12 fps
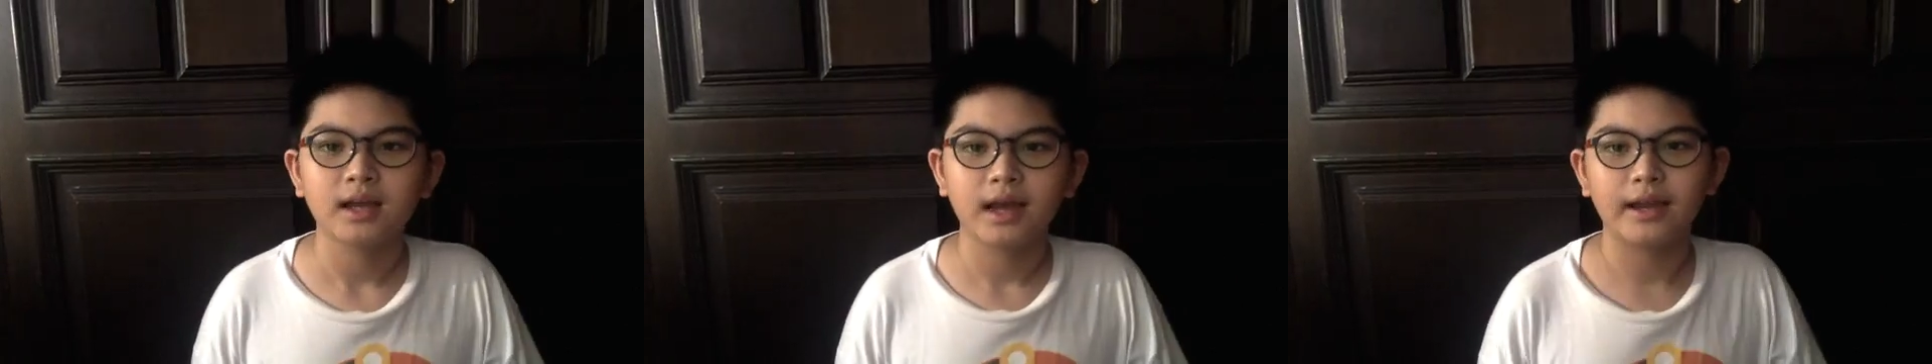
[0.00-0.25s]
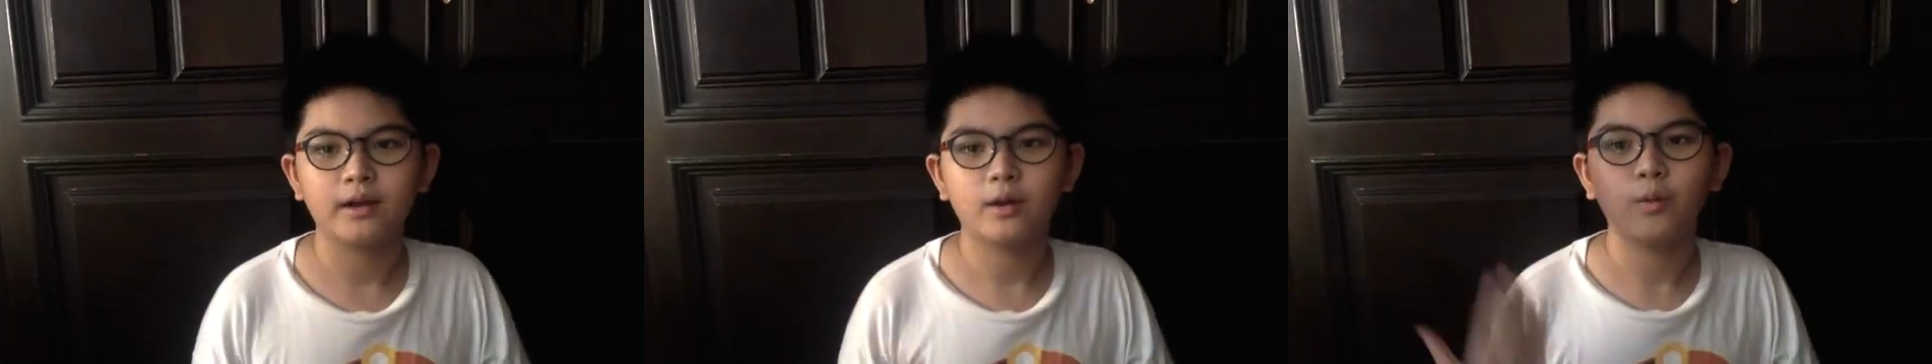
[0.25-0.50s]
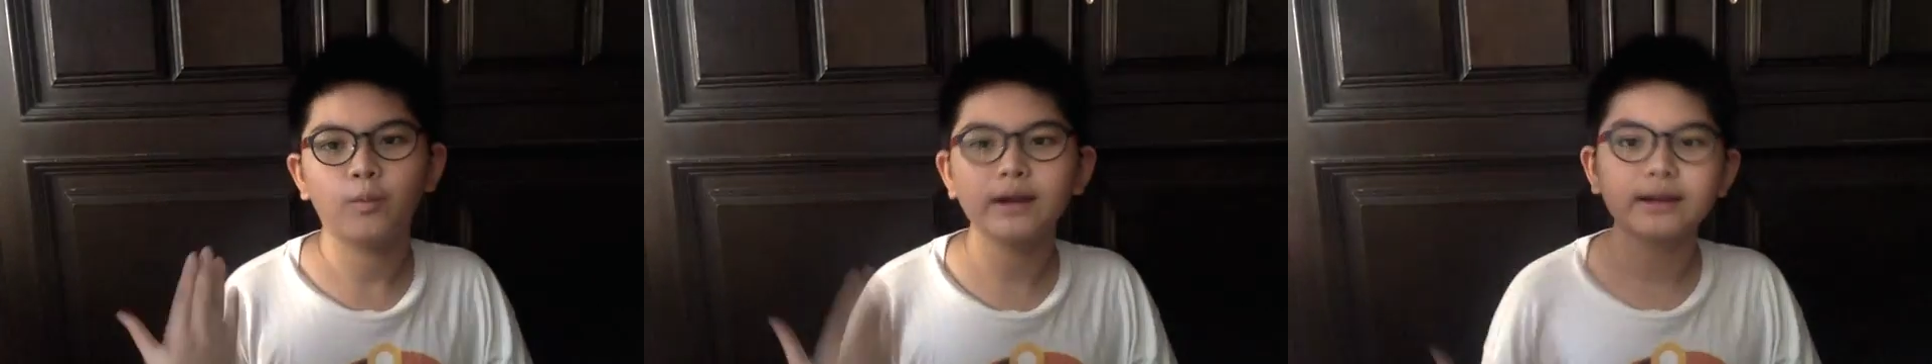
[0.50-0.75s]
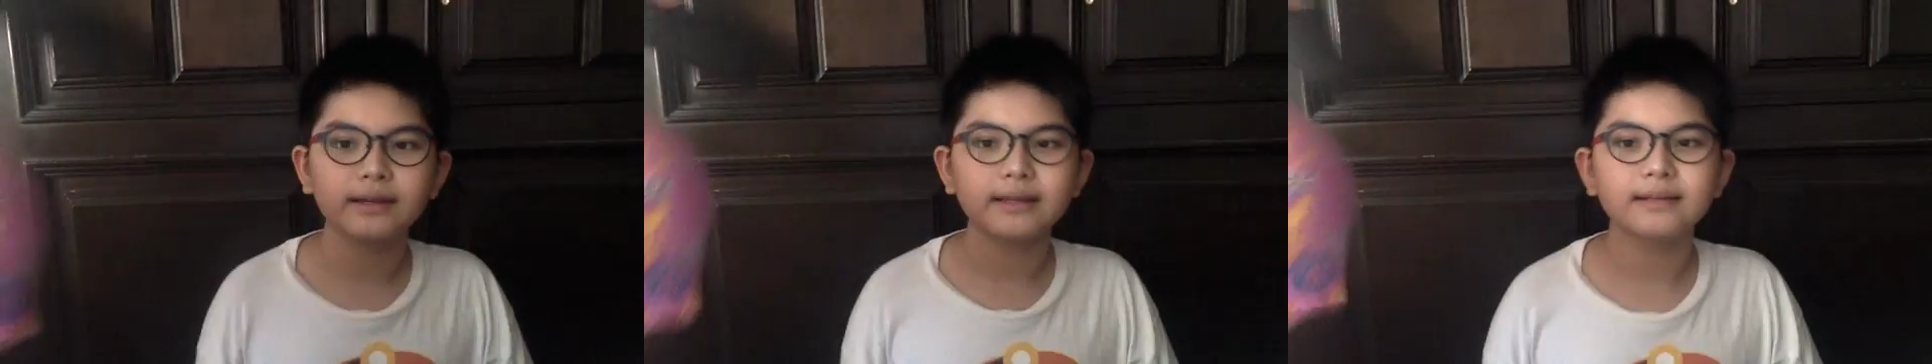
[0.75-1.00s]
I know what
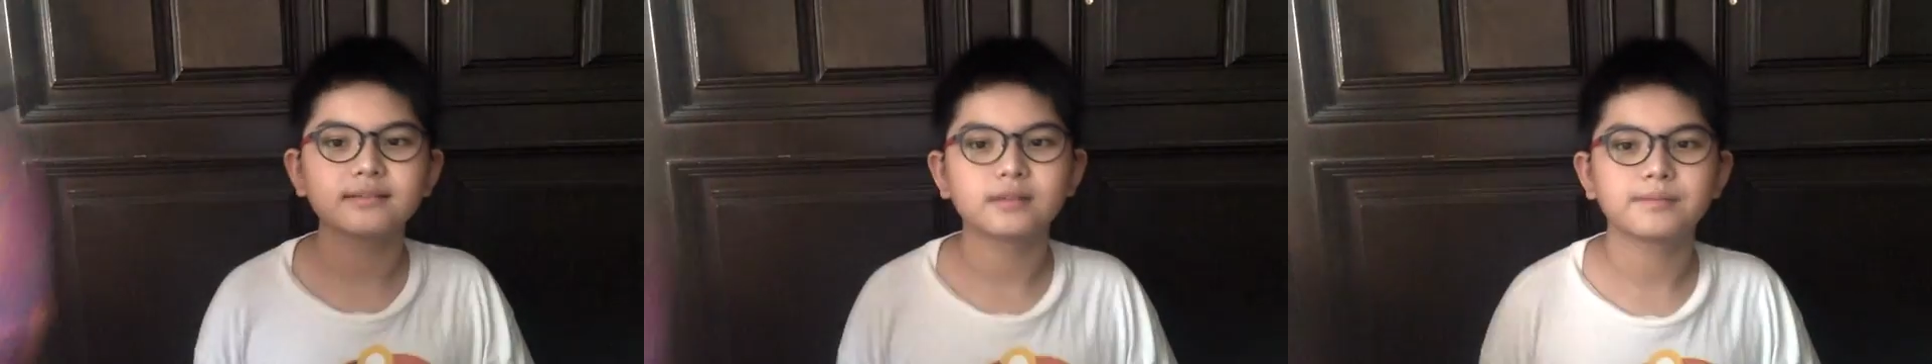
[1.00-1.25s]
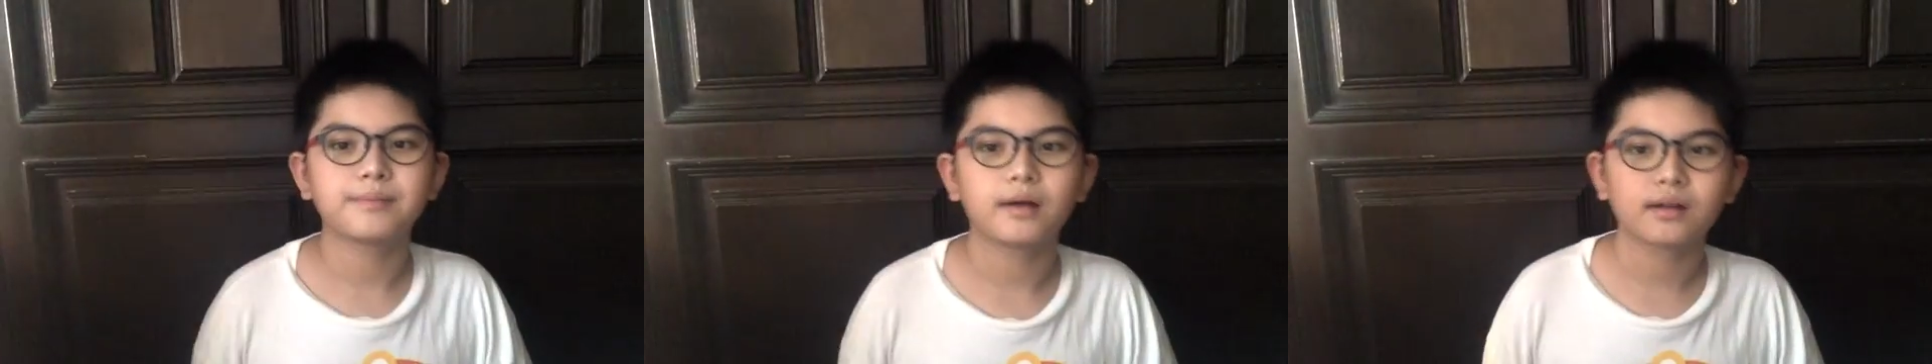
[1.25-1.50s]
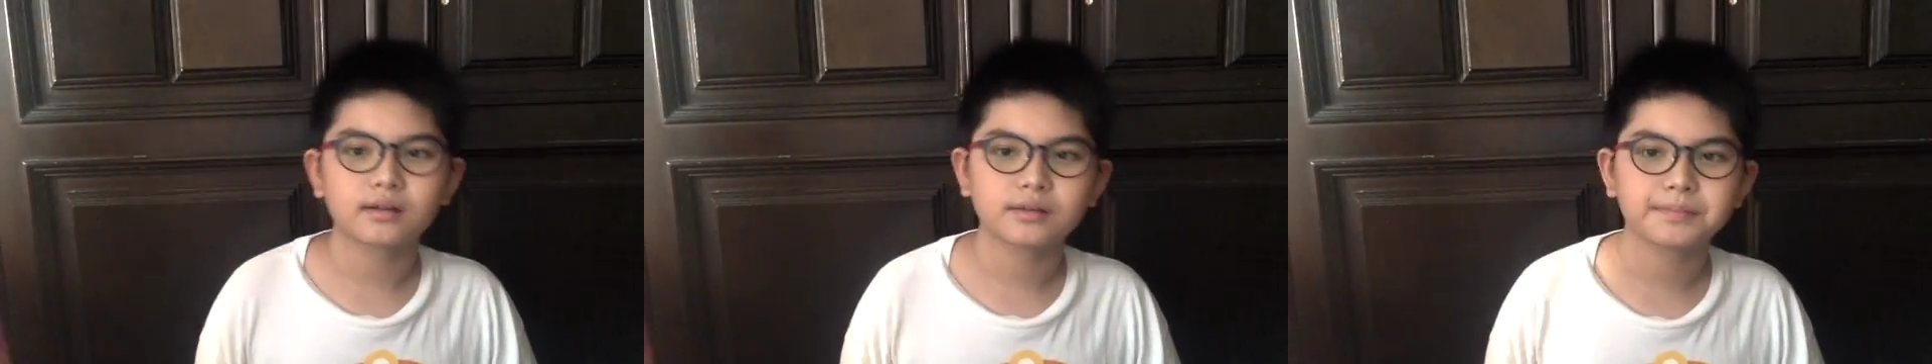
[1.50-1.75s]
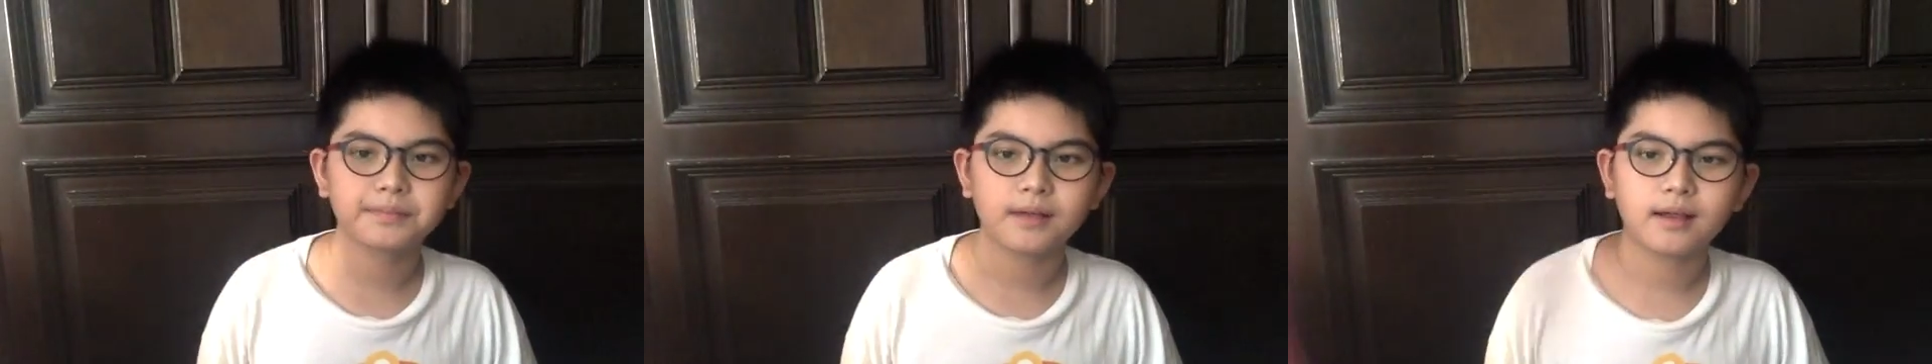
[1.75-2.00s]
is a
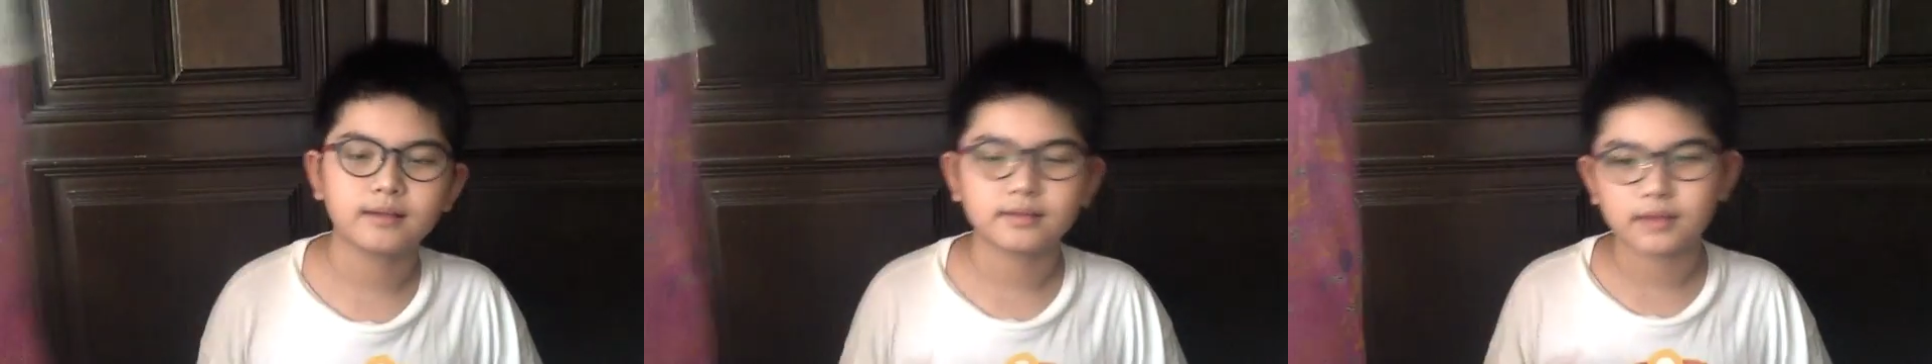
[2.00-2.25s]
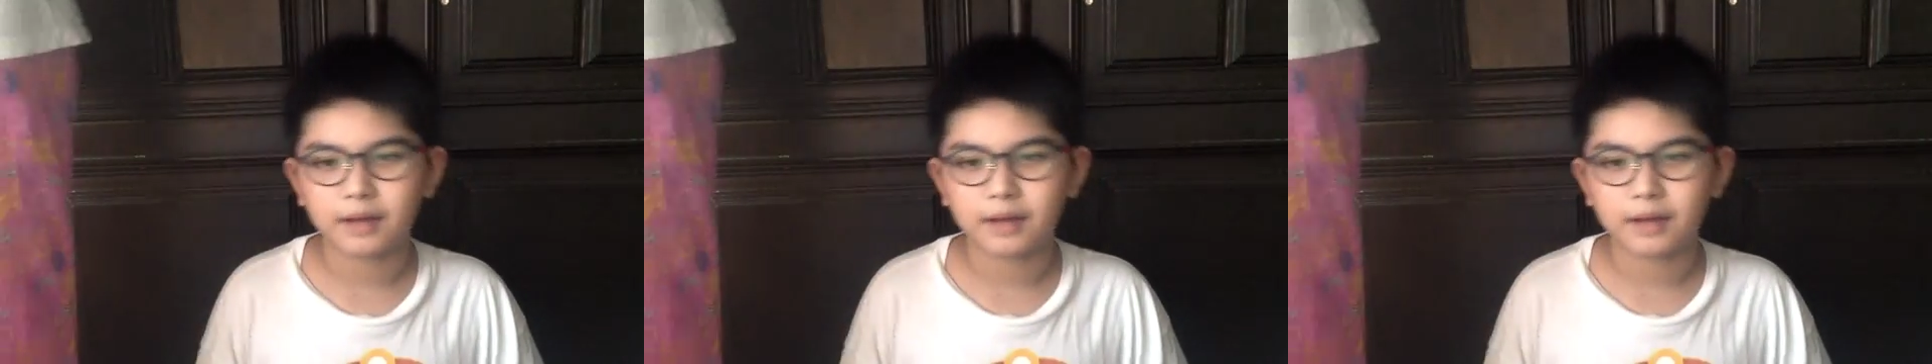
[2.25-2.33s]
box plot,